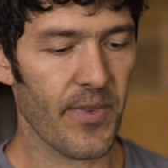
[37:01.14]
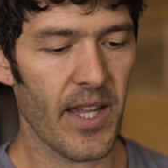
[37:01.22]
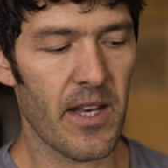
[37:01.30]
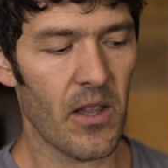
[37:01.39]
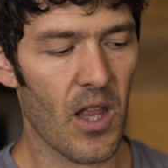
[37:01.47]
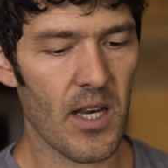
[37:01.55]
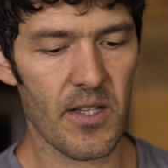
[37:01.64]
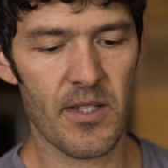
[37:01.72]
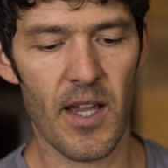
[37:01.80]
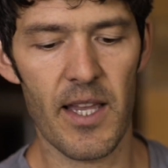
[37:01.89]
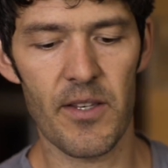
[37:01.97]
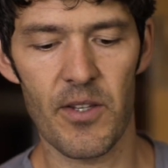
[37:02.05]
and a lot of
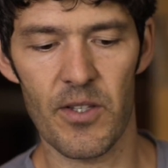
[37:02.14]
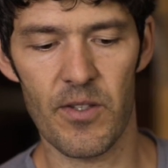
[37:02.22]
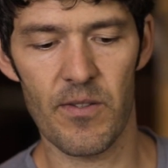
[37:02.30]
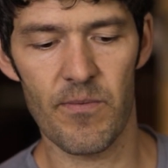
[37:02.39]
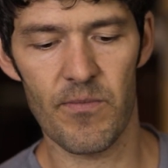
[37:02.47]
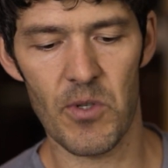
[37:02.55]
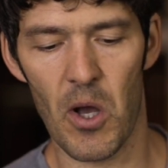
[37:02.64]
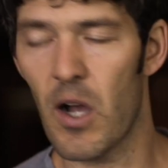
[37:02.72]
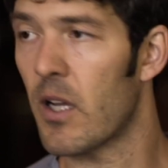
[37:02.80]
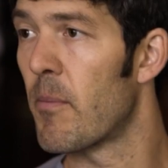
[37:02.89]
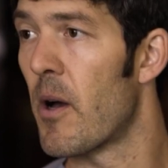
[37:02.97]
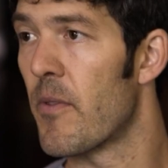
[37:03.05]
scientists
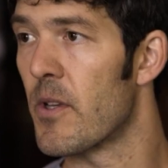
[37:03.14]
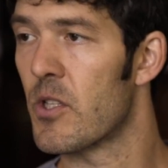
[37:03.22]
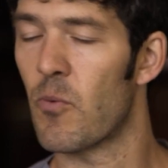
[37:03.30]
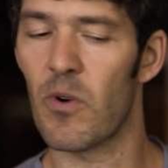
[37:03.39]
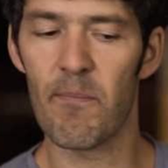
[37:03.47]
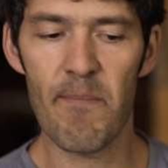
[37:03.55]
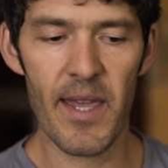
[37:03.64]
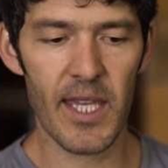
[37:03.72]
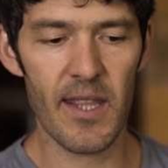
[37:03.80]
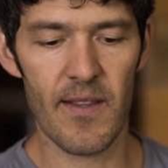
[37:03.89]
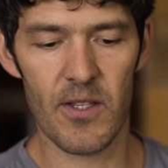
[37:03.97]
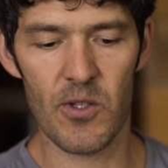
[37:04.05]
talk about this. We're
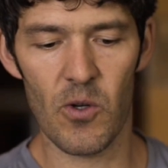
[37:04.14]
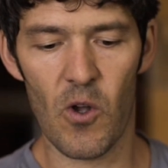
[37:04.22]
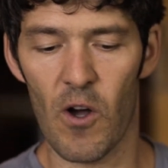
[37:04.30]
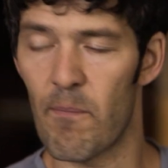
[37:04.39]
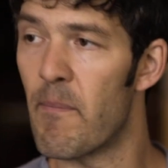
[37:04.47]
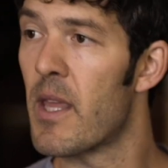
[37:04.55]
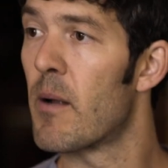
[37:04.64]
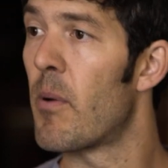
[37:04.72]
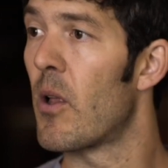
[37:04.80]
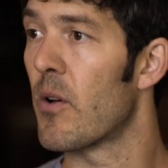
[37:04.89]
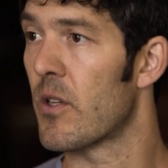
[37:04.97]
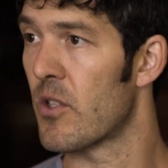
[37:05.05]
making this so-called
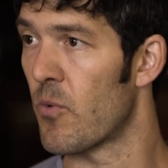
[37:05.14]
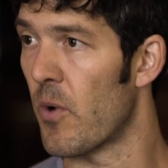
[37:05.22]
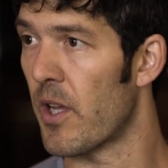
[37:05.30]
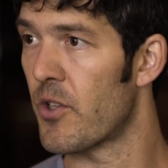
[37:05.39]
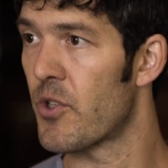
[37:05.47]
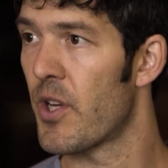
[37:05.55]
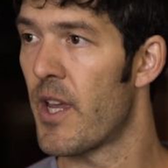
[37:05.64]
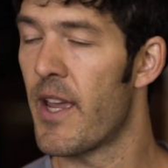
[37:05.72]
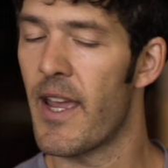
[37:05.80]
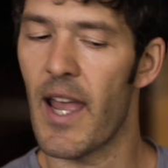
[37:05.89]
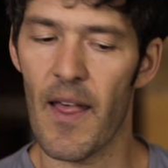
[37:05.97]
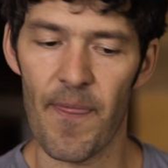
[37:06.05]
metabolic switch.
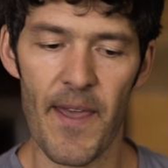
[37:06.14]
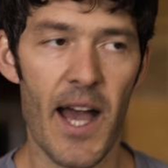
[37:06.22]
And